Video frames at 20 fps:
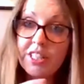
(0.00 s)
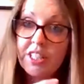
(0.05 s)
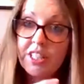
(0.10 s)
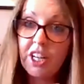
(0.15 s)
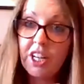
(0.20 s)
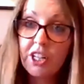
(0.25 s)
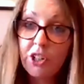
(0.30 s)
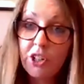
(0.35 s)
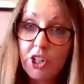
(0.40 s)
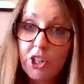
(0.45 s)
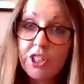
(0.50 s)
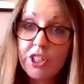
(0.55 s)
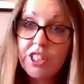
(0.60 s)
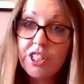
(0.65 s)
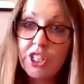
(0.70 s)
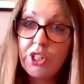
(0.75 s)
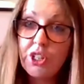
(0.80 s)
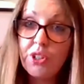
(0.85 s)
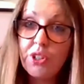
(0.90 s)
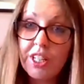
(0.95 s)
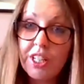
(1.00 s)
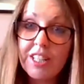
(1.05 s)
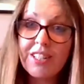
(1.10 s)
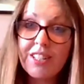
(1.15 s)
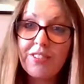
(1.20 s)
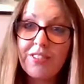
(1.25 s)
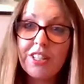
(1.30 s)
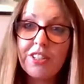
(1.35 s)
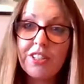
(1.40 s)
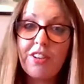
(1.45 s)
into kind of costed units of
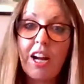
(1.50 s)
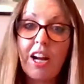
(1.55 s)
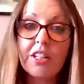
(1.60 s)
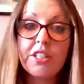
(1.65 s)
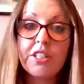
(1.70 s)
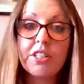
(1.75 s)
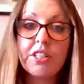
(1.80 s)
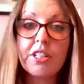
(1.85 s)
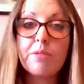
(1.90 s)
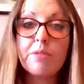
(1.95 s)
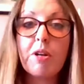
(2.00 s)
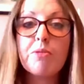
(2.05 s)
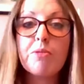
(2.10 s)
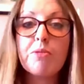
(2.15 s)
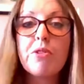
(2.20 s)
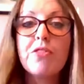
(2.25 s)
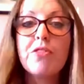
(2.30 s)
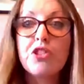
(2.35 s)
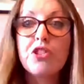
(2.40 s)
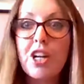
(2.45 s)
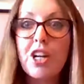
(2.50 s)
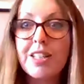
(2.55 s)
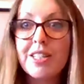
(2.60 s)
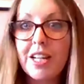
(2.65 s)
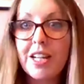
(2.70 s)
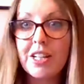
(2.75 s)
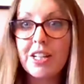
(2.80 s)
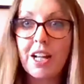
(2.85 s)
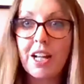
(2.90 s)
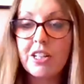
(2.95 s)
interaction. So there's much more of a
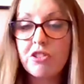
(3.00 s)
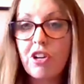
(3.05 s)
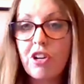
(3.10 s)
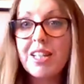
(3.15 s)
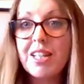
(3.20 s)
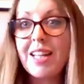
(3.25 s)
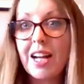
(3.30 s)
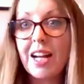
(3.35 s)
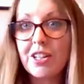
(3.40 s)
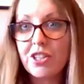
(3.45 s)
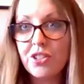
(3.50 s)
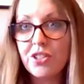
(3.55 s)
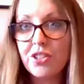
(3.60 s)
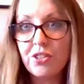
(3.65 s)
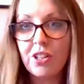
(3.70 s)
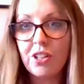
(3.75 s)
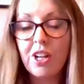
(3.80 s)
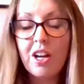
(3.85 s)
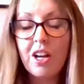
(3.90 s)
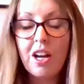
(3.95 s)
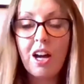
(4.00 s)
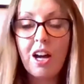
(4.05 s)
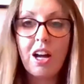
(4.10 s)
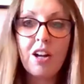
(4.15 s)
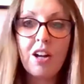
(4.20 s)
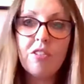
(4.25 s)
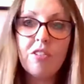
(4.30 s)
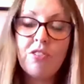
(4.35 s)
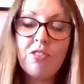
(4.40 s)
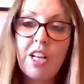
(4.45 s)
transactional
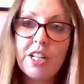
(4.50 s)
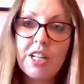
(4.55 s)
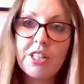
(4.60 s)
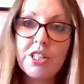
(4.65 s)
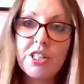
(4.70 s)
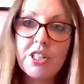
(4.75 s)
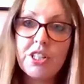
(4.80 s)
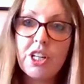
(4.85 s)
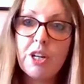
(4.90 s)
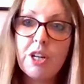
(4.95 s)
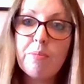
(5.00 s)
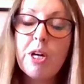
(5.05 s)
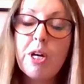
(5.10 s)
relationship.